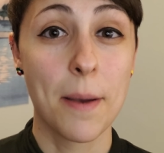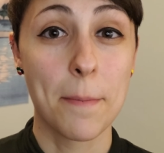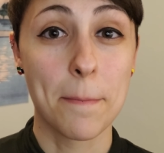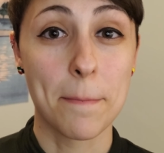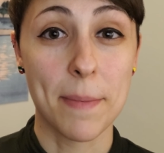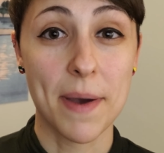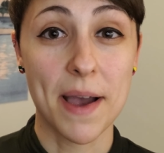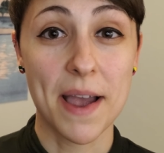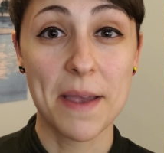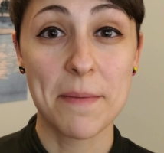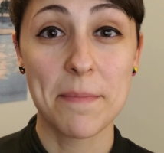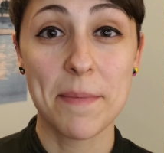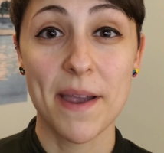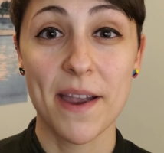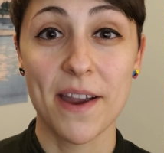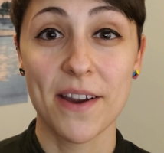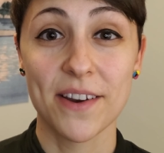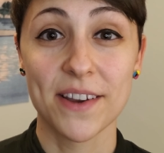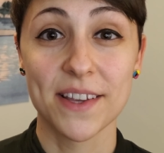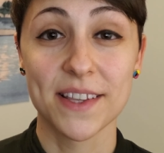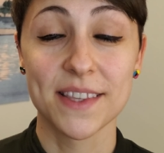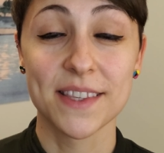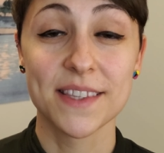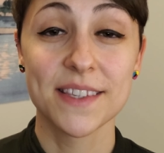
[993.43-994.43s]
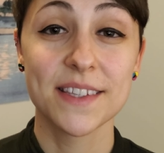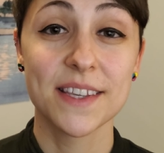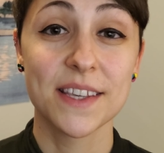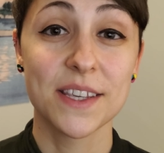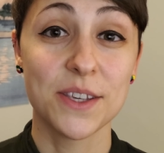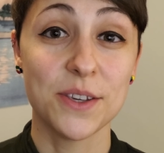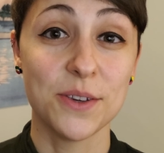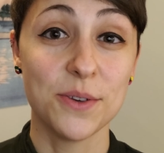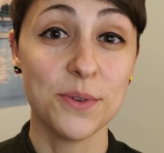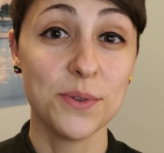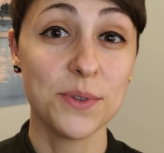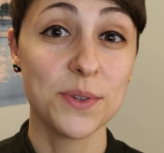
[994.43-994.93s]
My parents
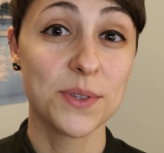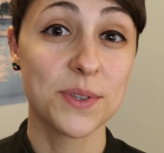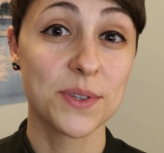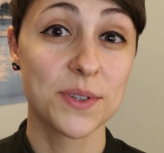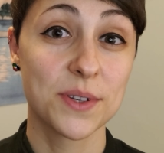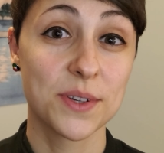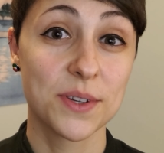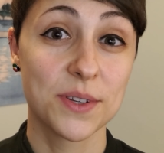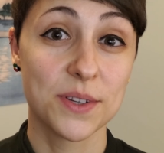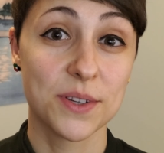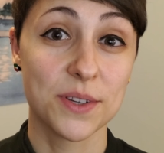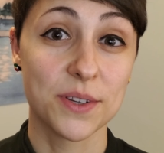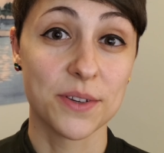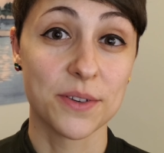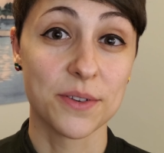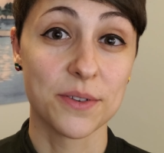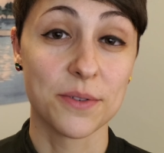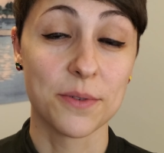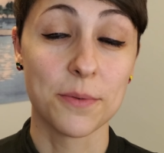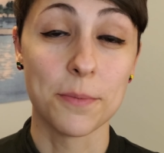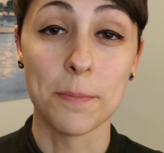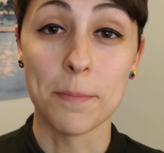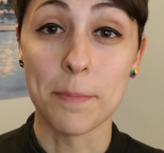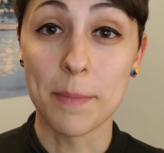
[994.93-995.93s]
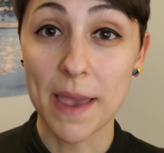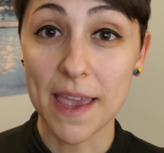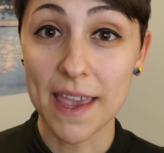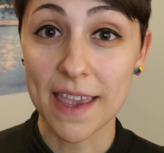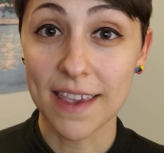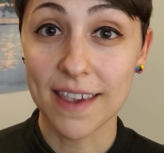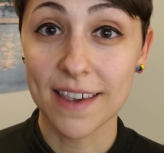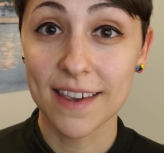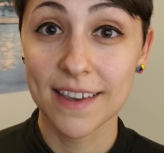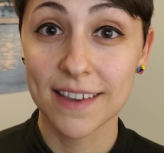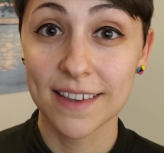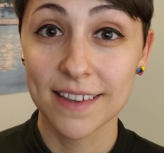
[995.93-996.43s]
used to
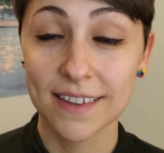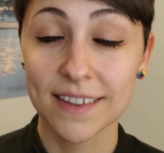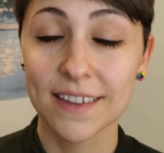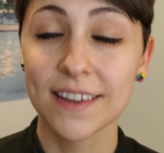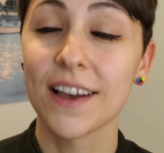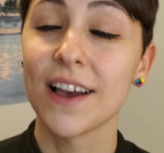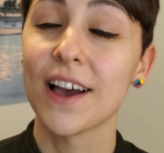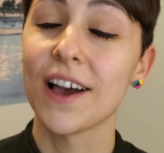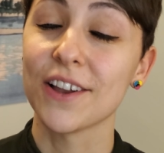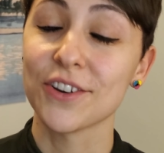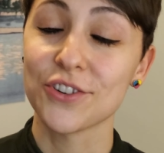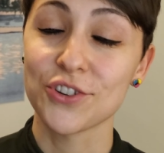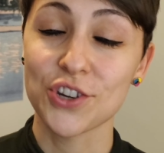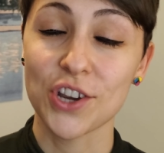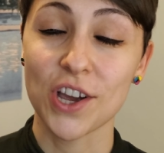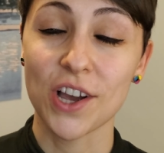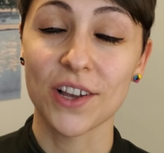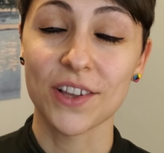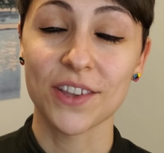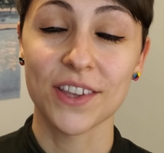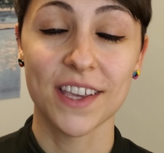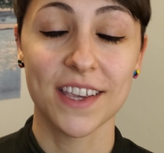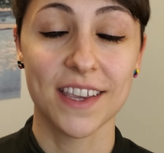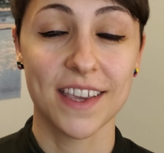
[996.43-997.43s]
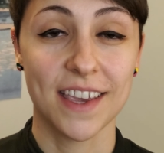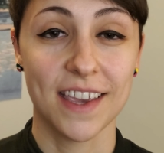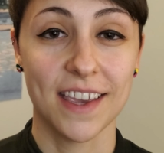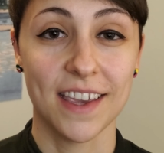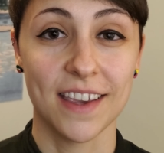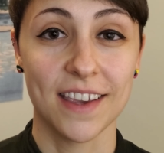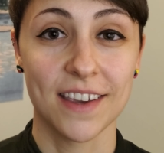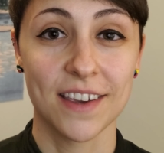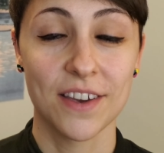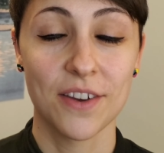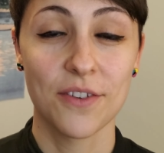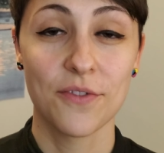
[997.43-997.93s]
bake a chocolate
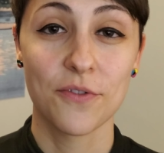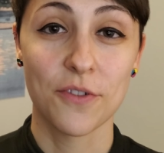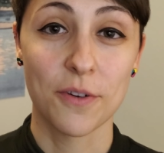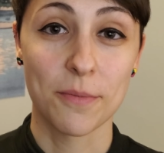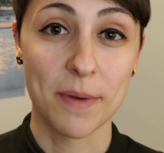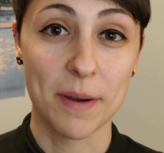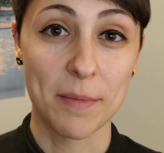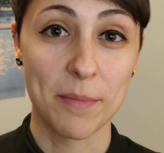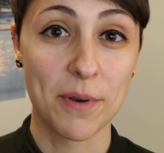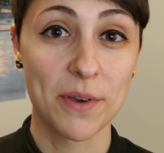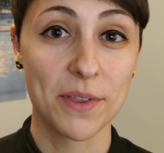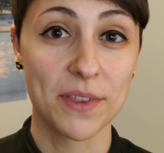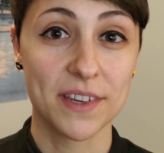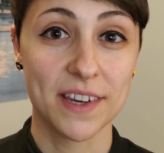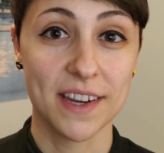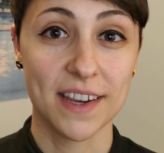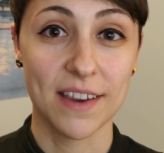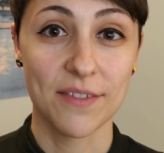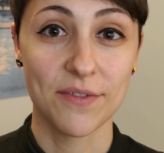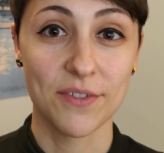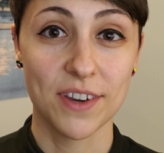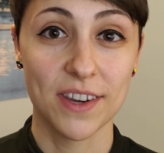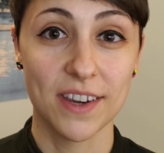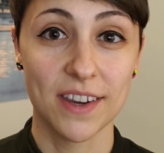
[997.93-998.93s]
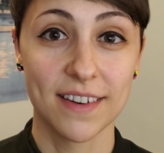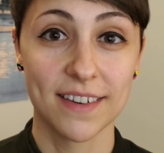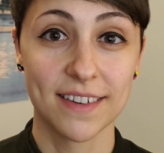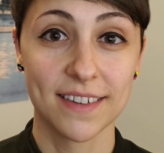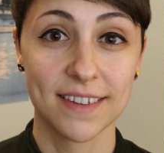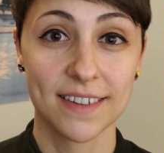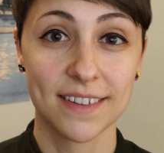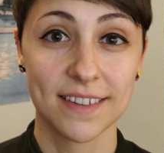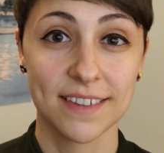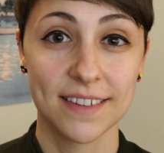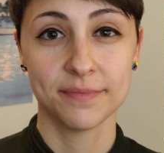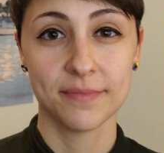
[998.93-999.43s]
cake for my birthday every
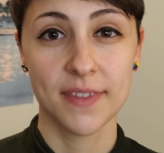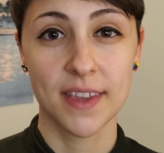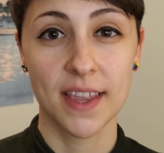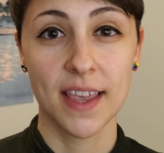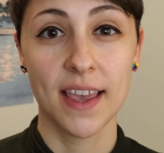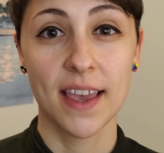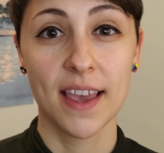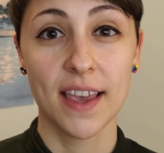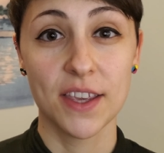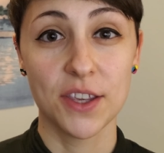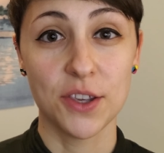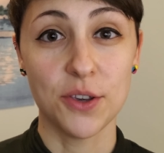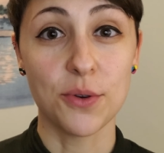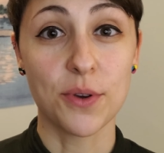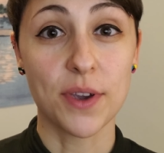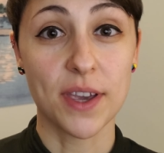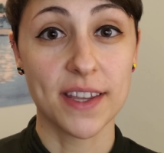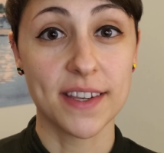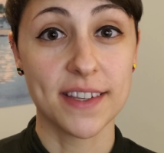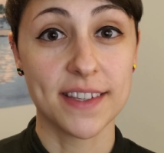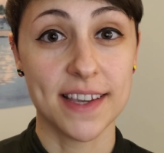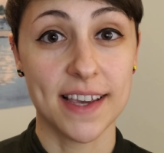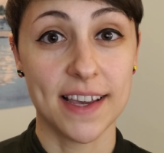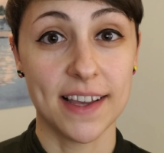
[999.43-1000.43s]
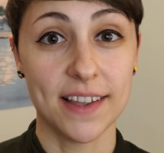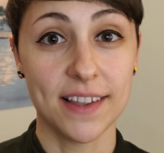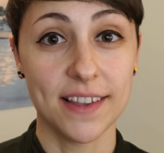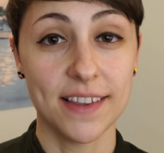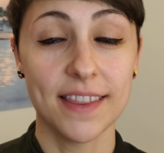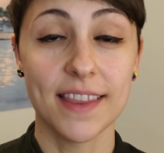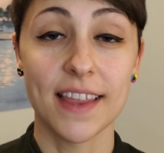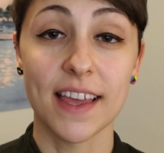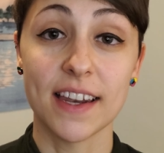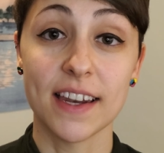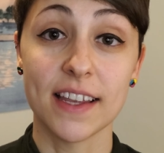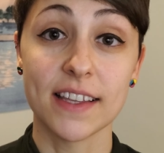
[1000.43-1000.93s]
year. You can
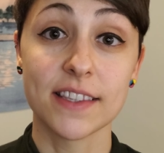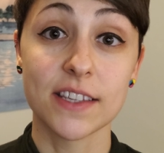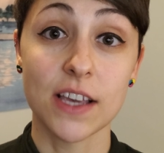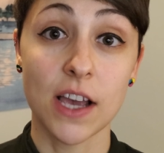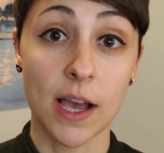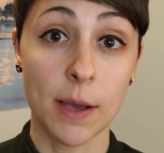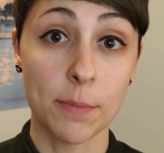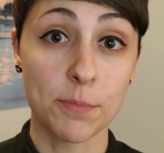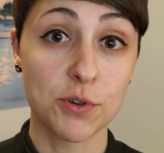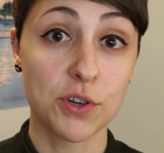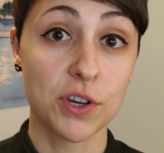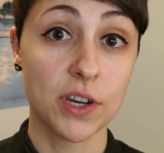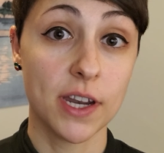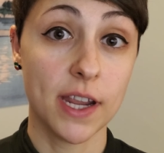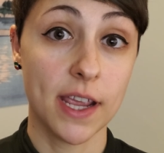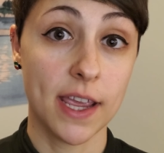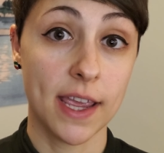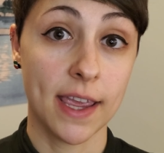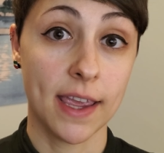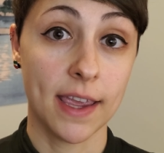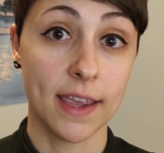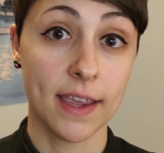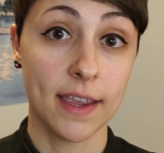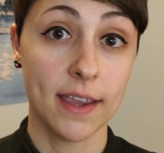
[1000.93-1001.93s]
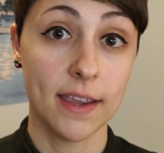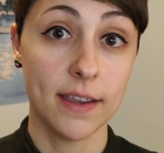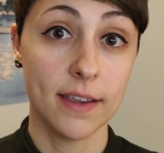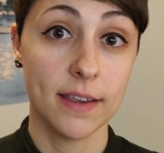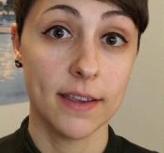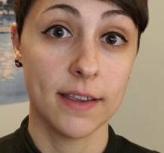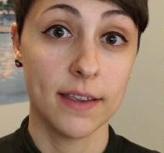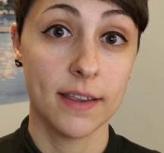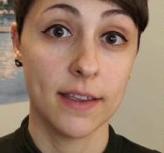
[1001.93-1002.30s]
tell that it's option A